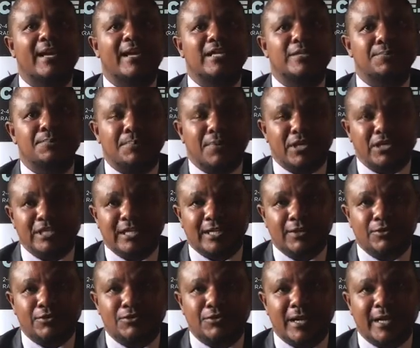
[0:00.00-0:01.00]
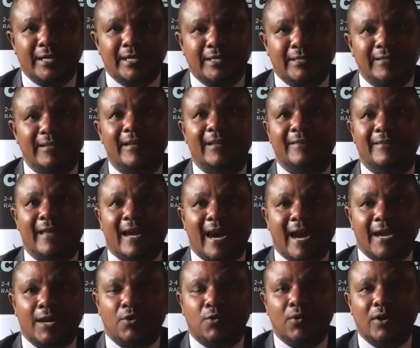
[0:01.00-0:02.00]
especially on training the
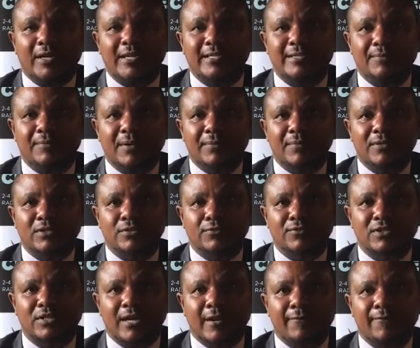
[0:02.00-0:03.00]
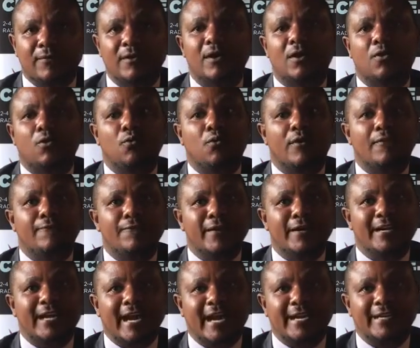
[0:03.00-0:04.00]
high quality members of staff who are
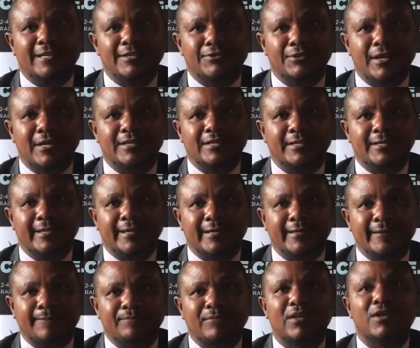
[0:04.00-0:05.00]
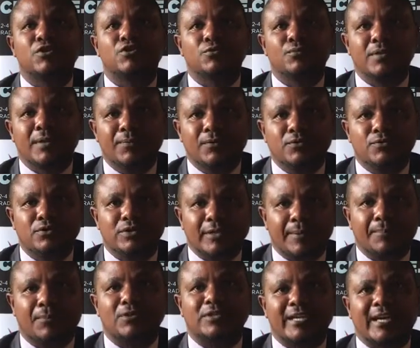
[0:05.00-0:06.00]
very highly trained in Kenya to be able to
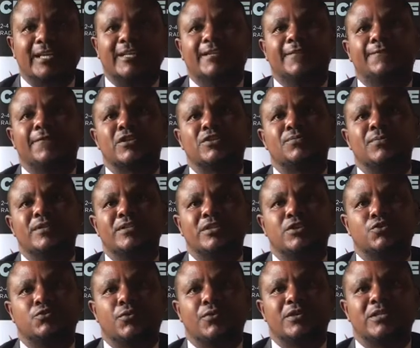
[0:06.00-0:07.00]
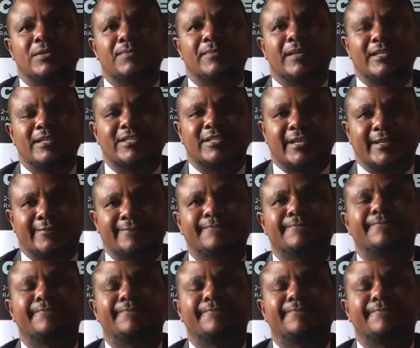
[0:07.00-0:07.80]
support any investment in tourism that is done.